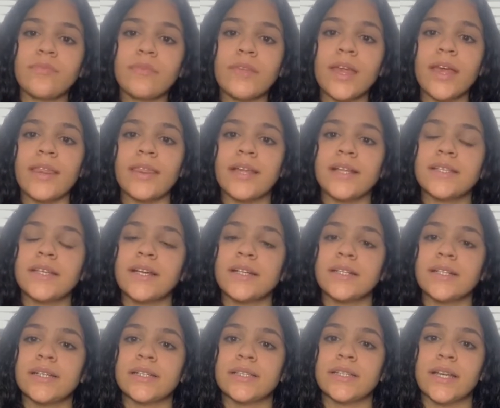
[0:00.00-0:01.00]
and they took
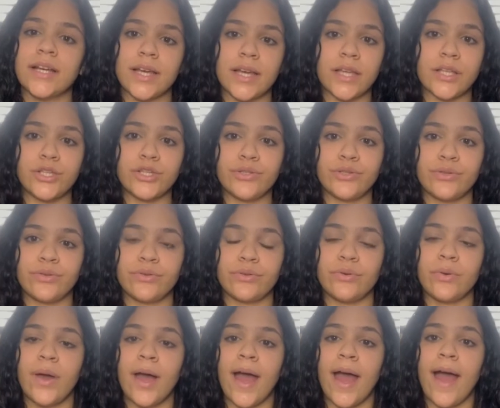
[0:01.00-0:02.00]
took us
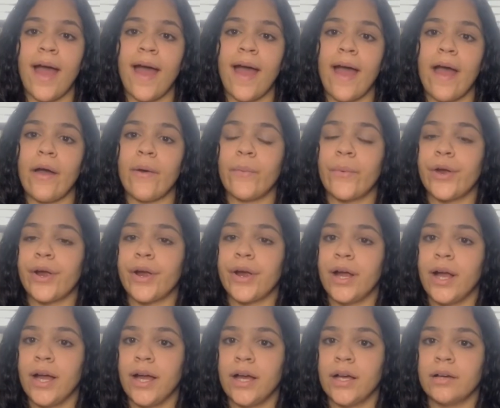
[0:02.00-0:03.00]
to our
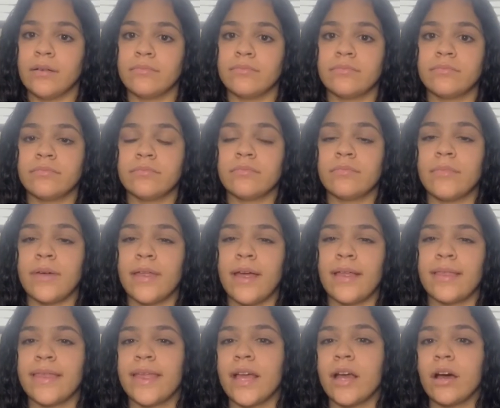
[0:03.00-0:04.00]
um,
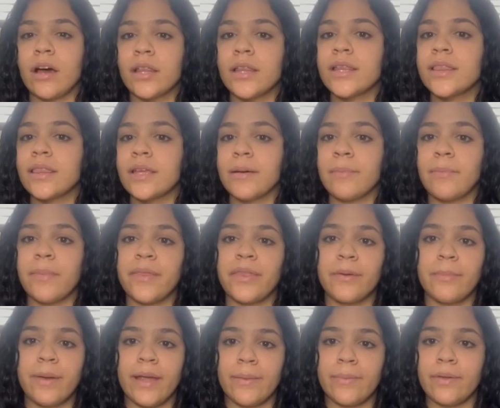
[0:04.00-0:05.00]
they call it the mother
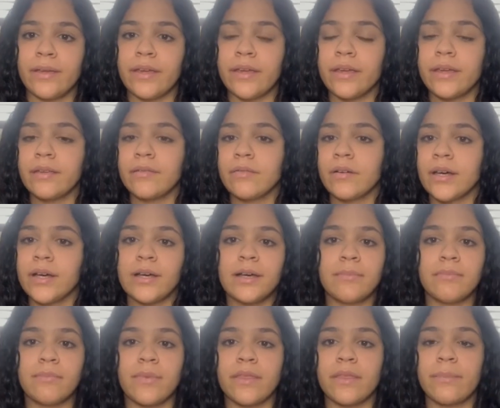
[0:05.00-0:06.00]
baby
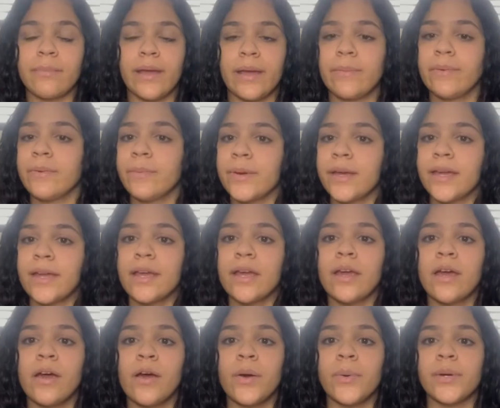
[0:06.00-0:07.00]
um, mother baby wing
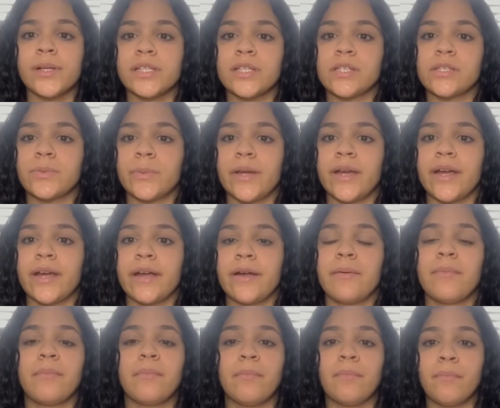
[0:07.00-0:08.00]
which is where
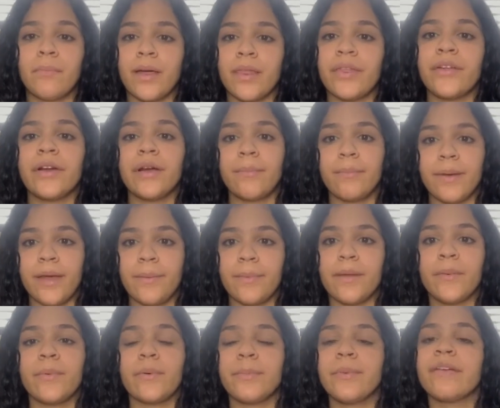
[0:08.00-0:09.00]
mother and
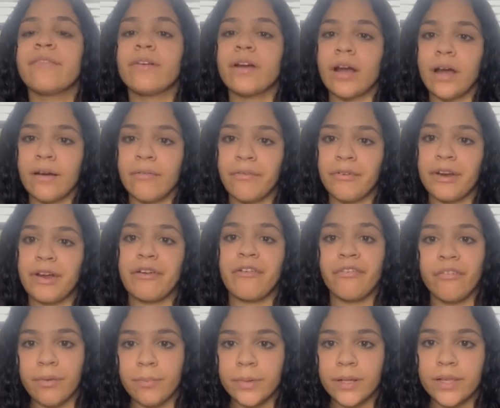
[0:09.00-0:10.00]
baby will be recovering
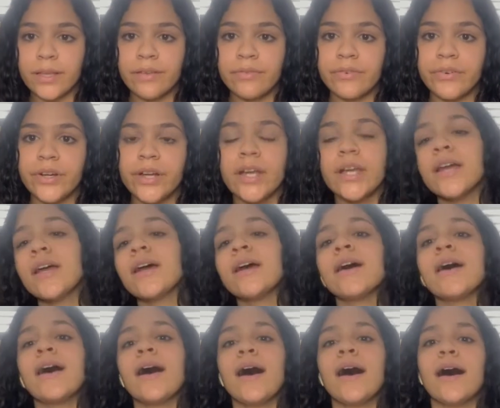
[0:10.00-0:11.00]
from delivery
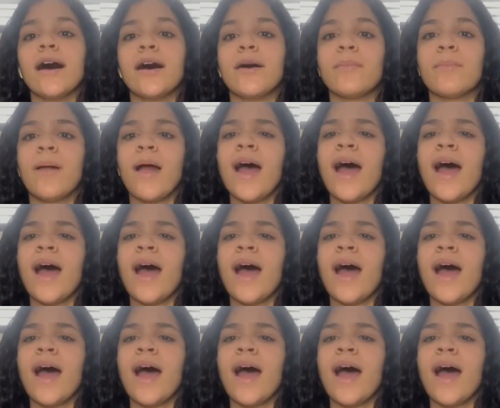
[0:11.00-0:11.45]
um,